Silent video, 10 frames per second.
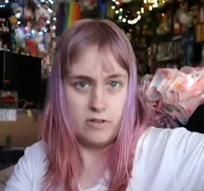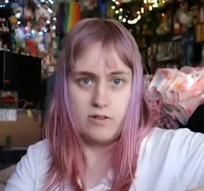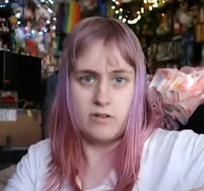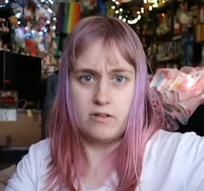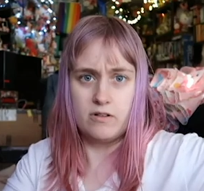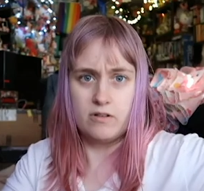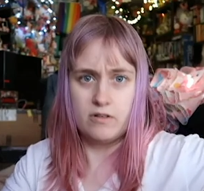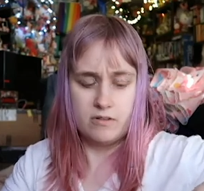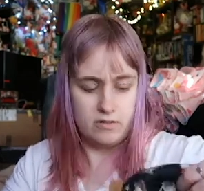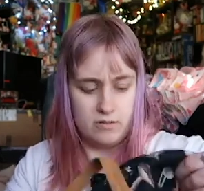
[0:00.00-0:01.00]

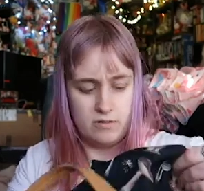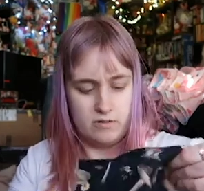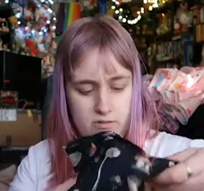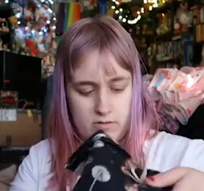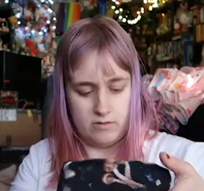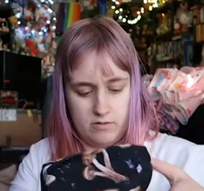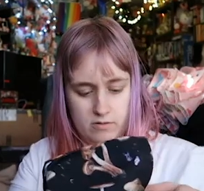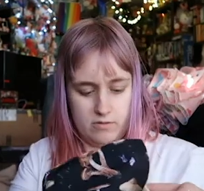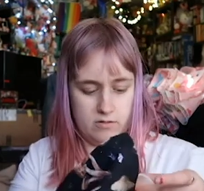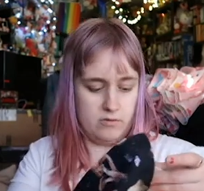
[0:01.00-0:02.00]
Nothing is said.